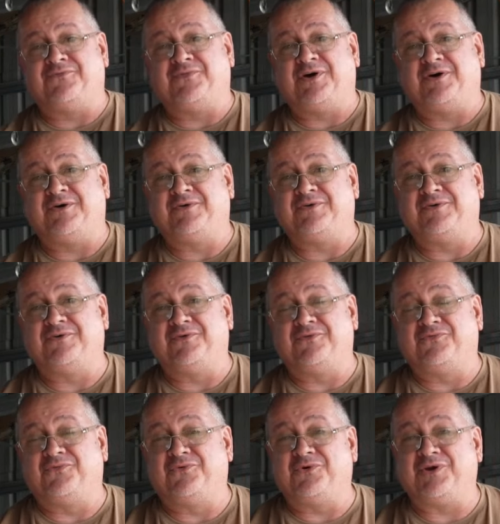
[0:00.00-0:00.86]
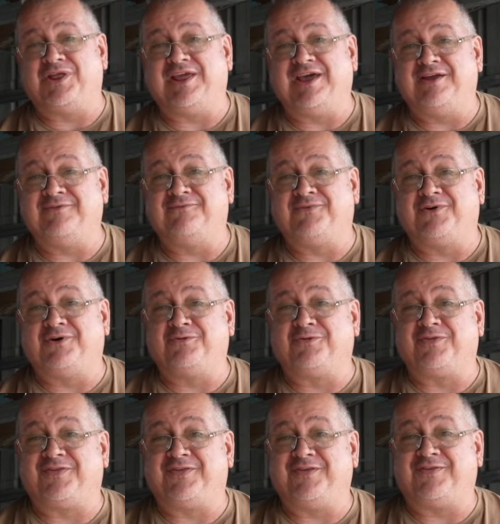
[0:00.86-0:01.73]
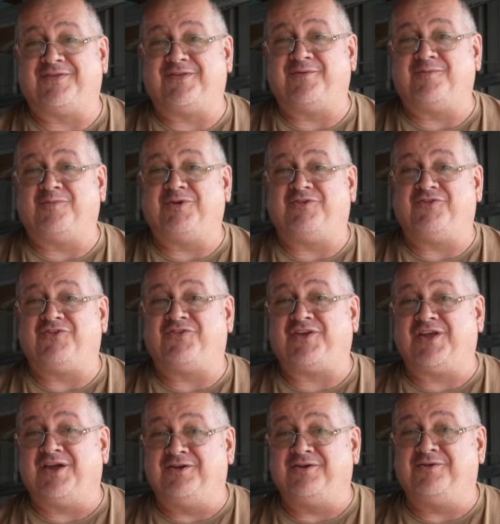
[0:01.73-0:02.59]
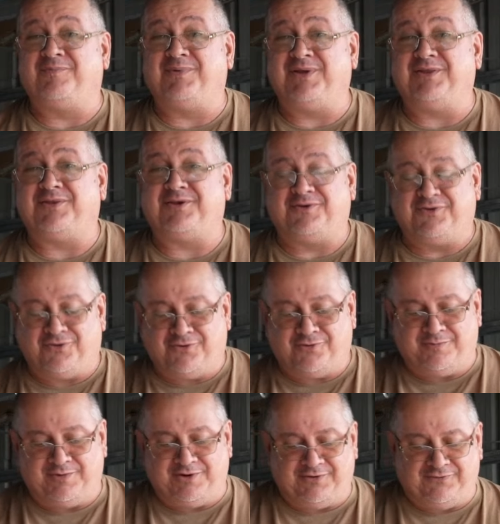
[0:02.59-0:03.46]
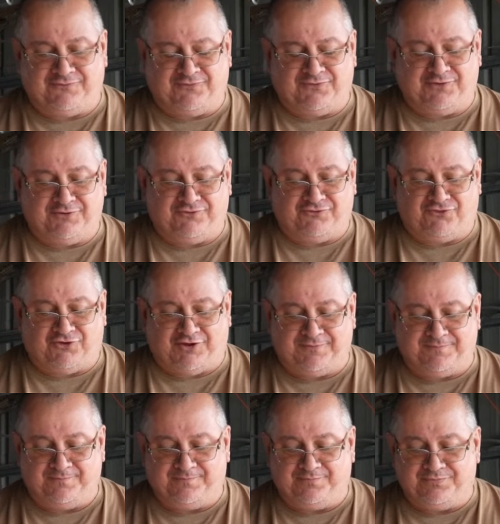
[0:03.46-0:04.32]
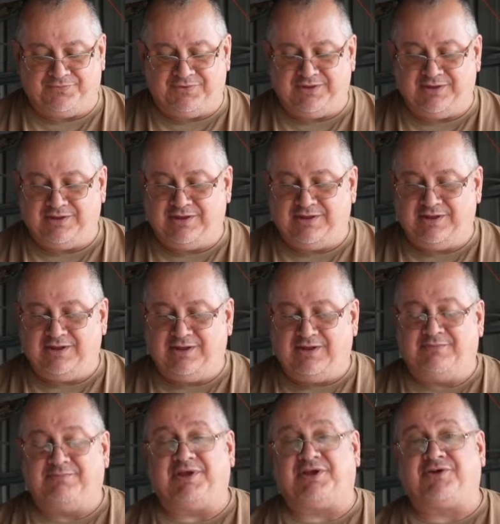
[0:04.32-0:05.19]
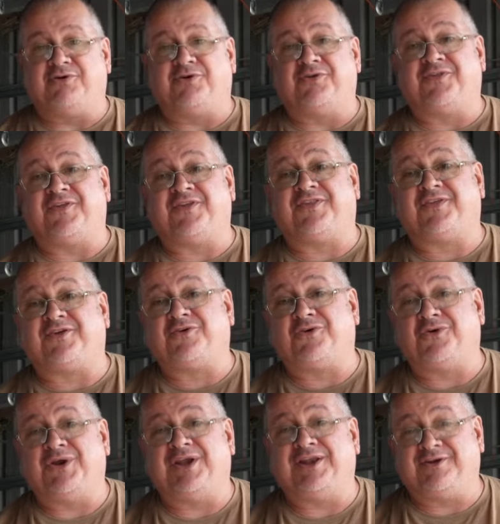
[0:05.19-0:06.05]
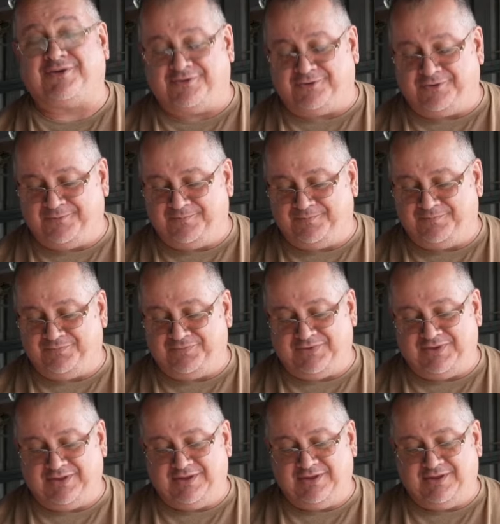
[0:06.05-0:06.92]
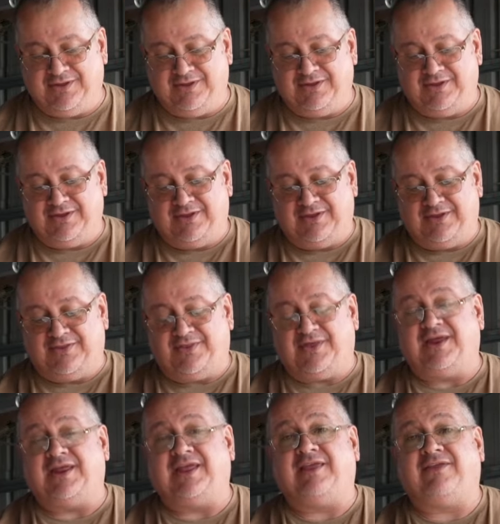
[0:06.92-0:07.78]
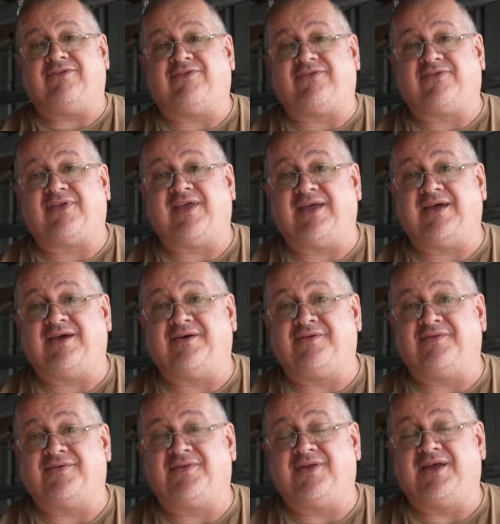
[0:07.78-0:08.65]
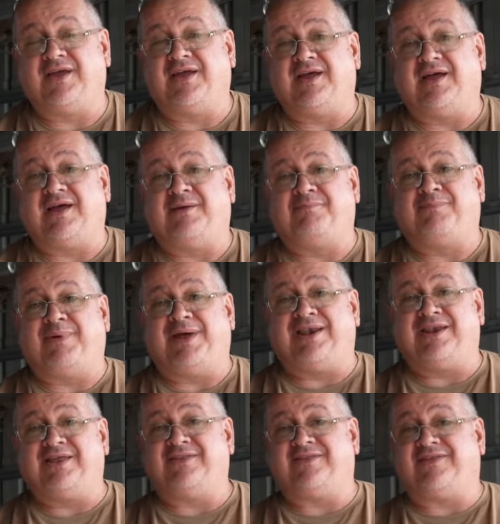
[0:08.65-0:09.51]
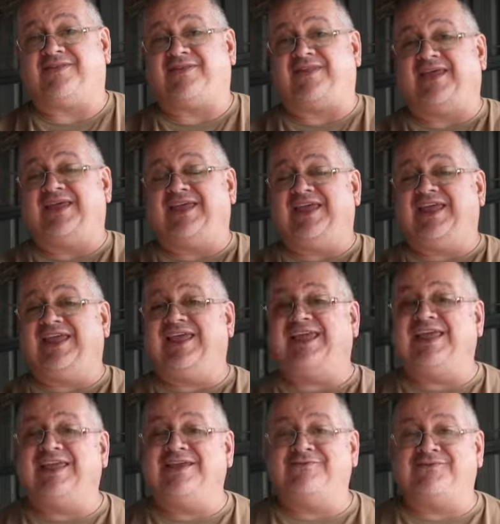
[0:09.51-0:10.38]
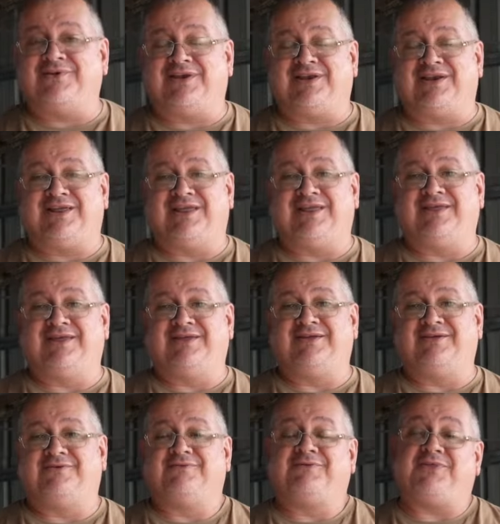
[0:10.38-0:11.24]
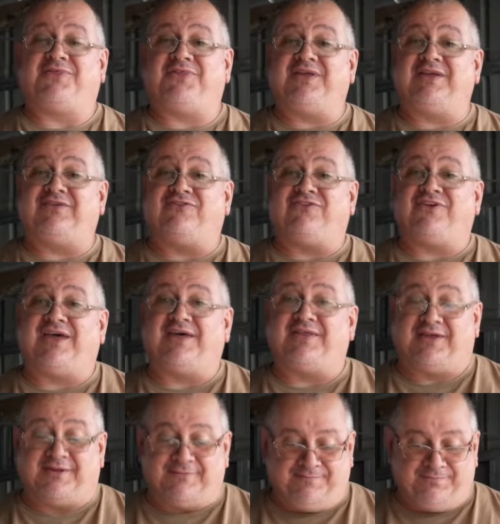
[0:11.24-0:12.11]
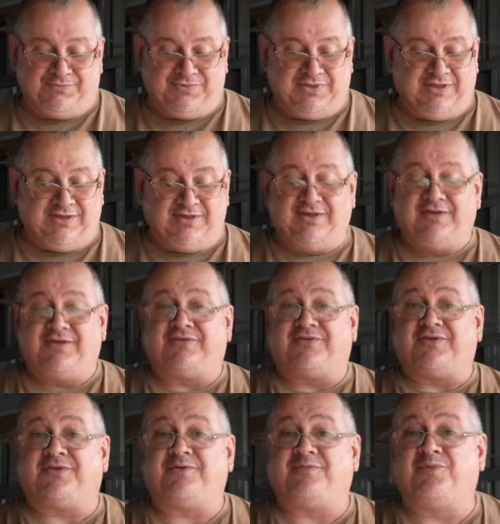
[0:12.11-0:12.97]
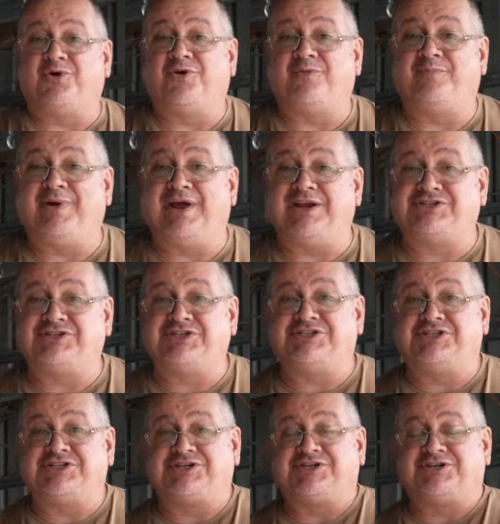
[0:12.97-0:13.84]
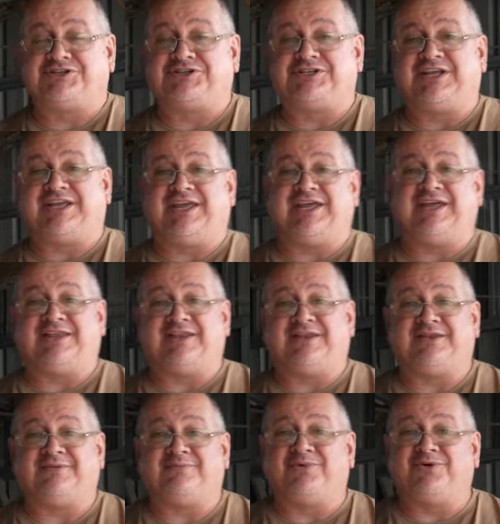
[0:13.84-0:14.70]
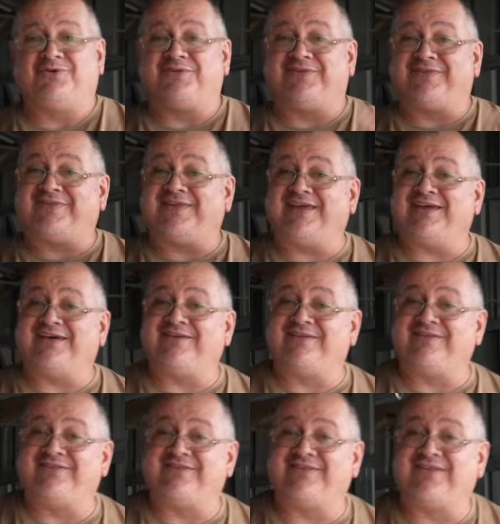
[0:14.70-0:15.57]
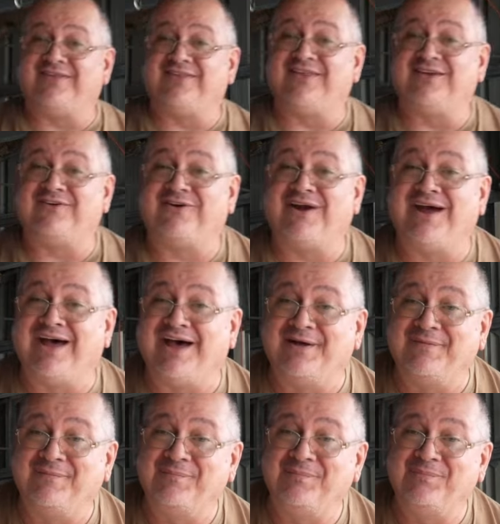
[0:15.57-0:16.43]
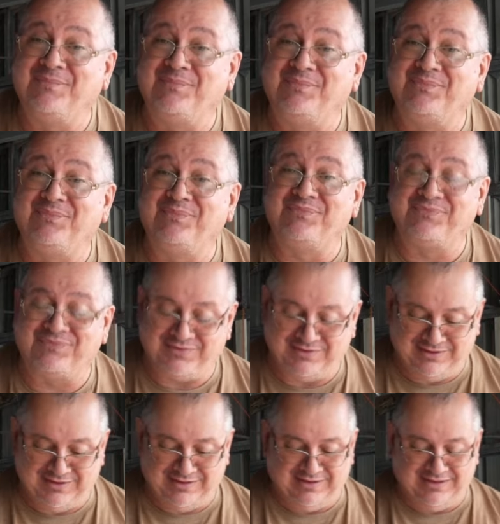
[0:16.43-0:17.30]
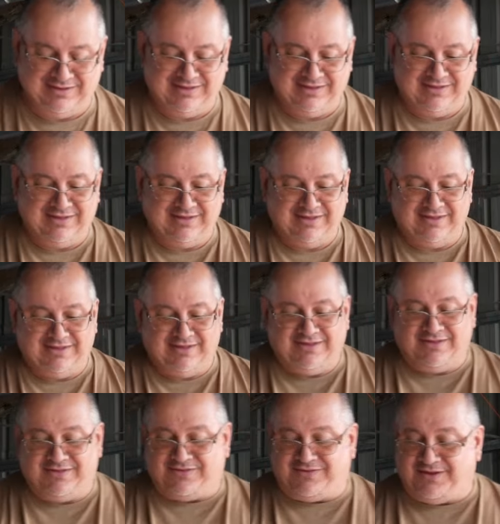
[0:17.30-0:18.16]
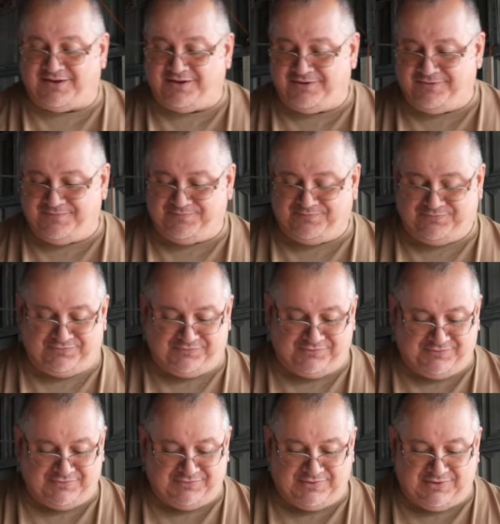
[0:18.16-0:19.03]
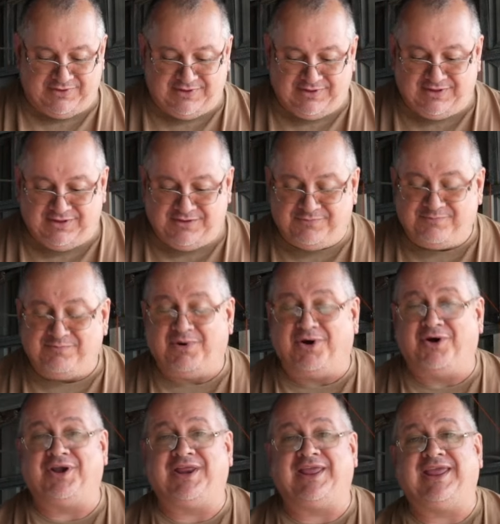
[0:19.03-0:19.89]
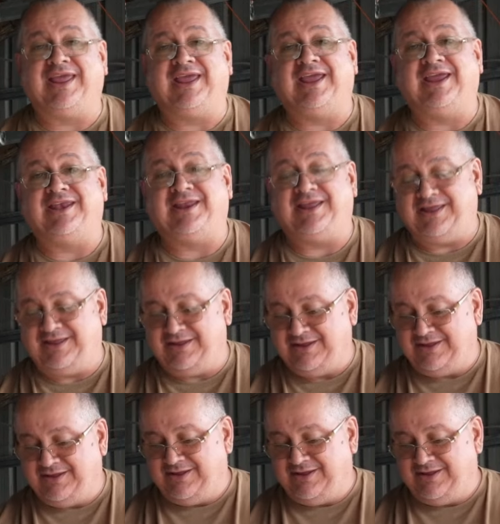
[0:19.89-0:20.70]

volt or 48 volt system, which is going to be the norm in the future. Because it's critical that each cells are balanced evenly with each other. So the more batteries you've got together, the more cells there are. So, mighty handy